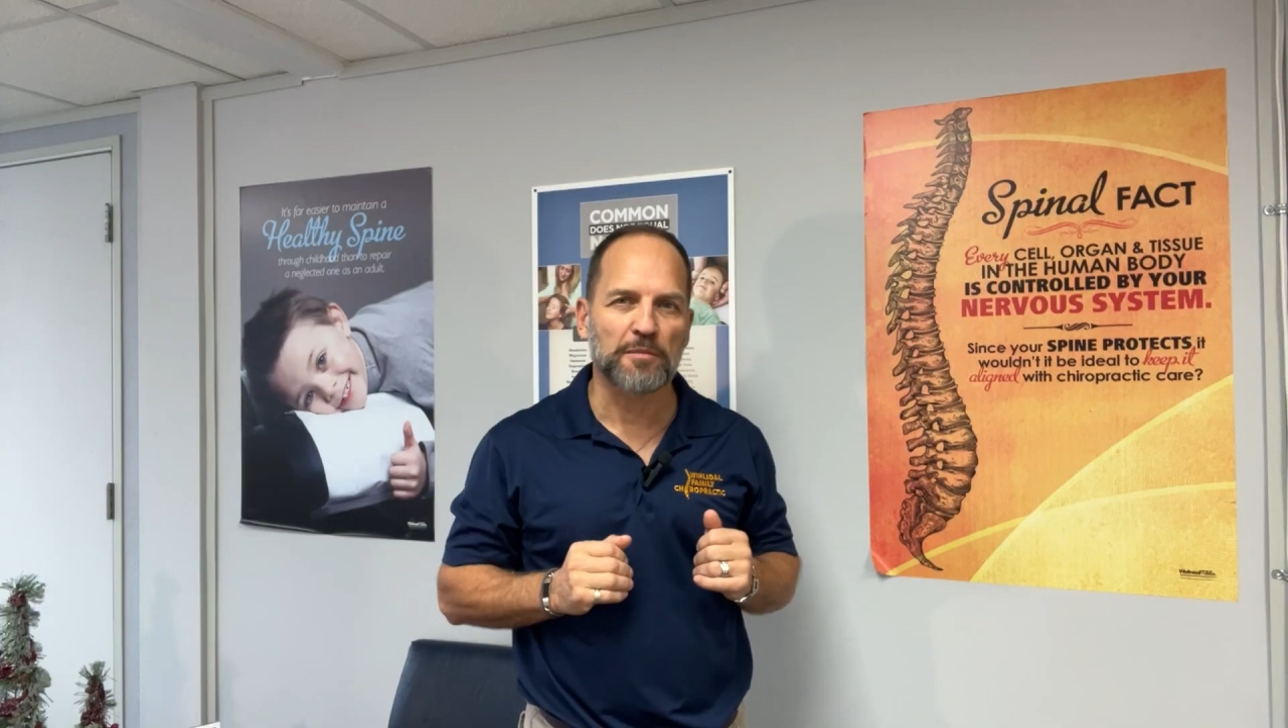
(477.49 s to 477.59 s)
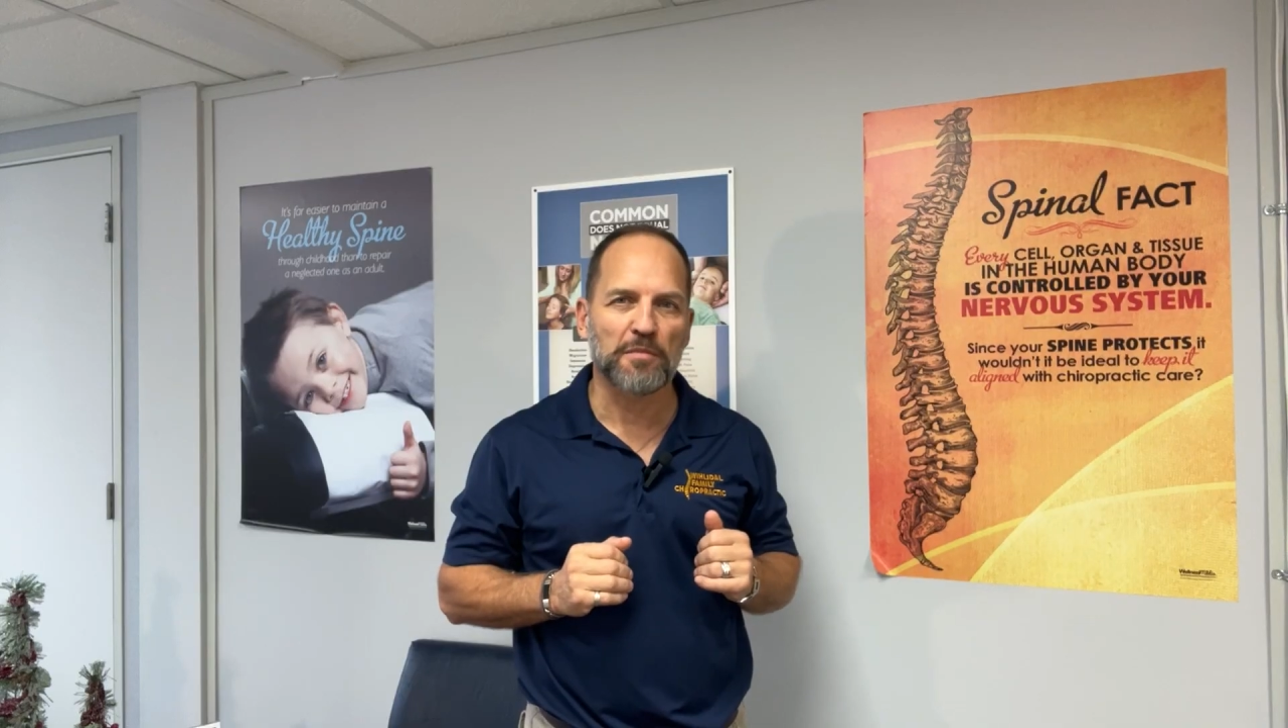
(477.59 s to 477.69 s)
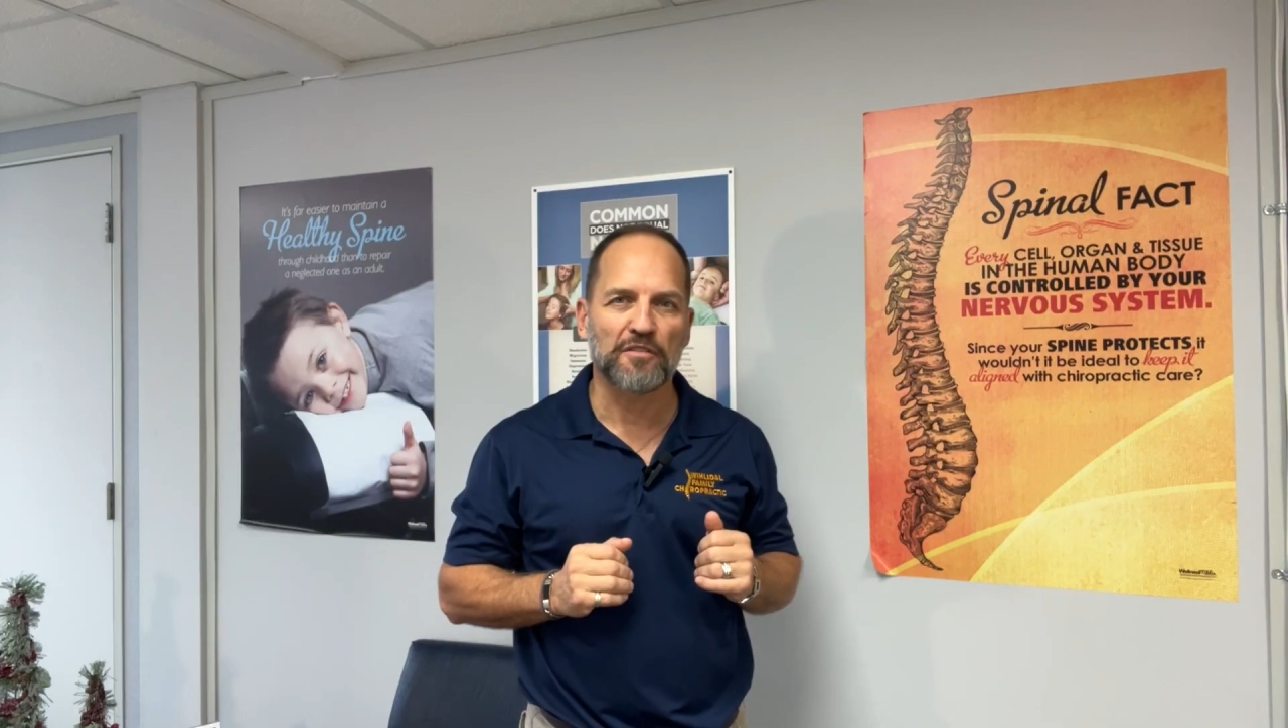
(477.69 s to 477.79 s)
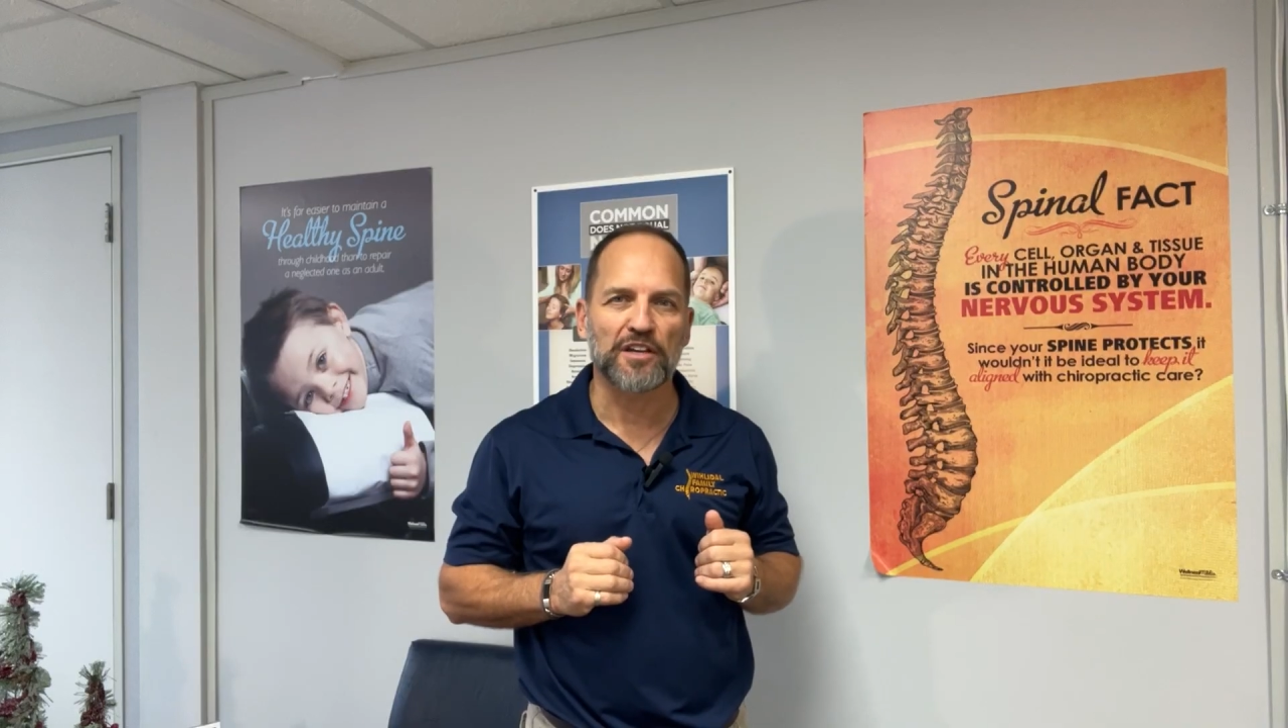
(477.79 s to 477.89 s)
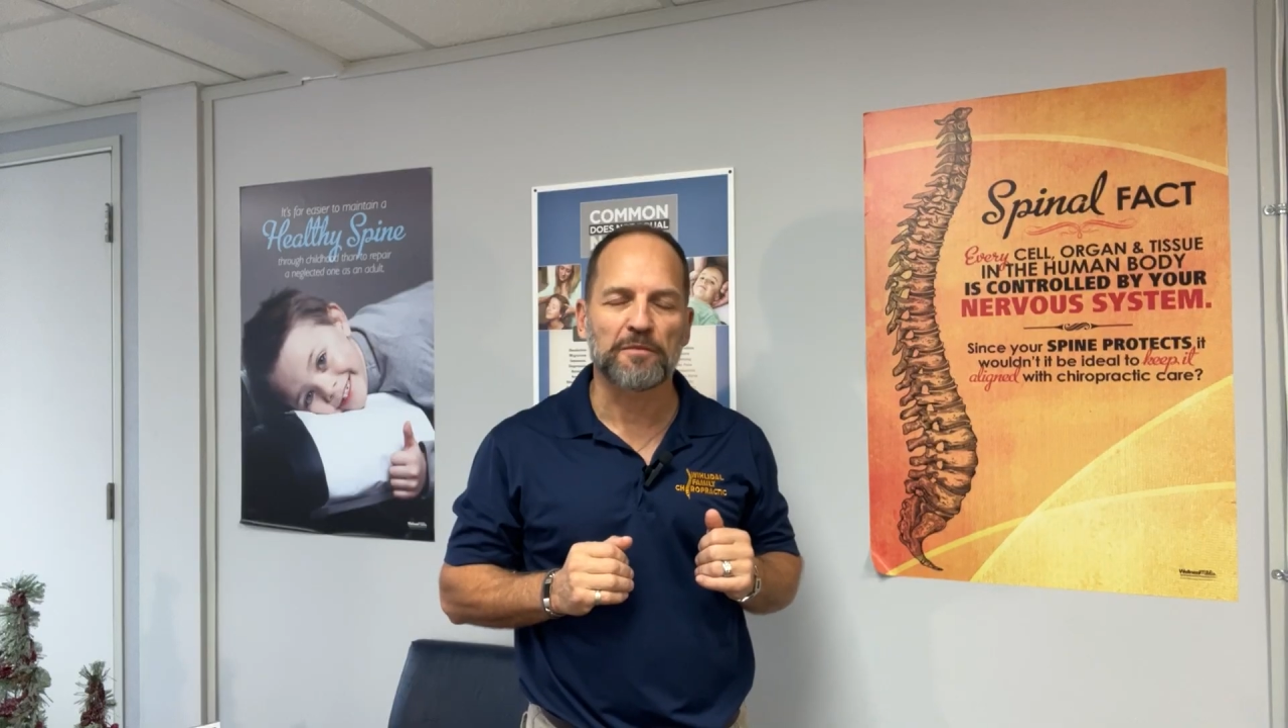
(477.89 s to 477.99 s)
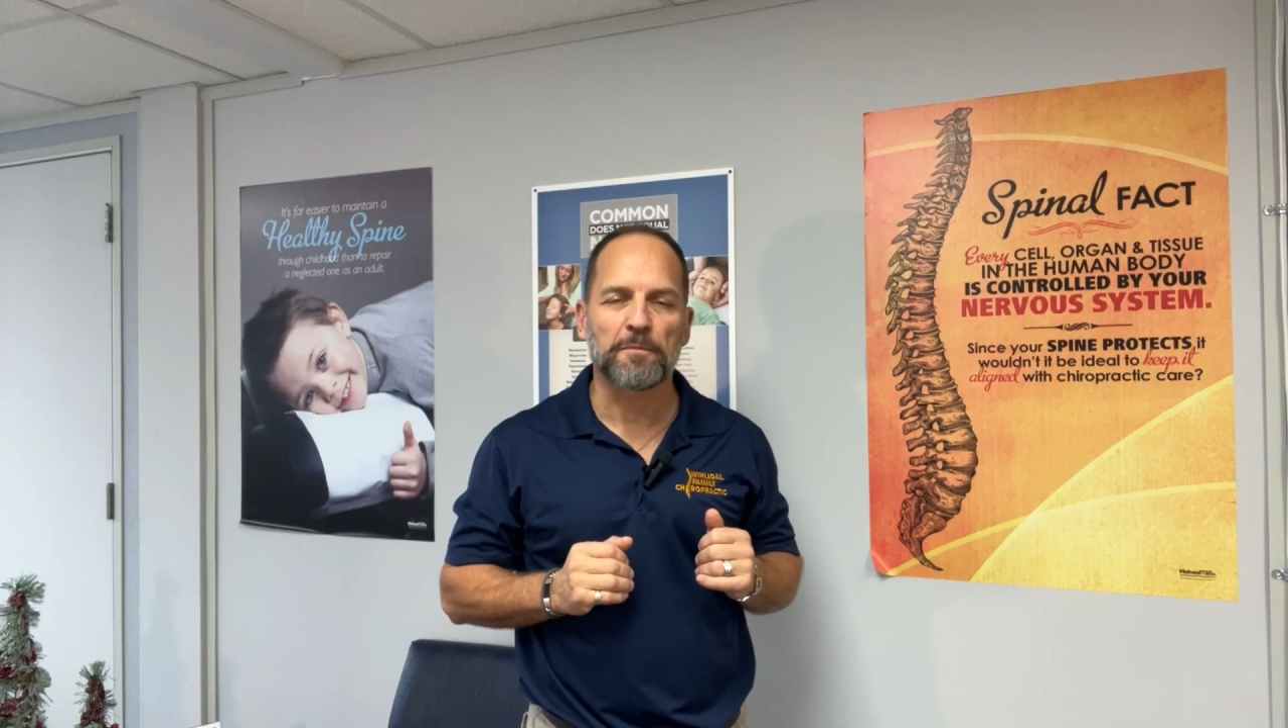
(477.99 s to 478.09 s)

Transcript: above it.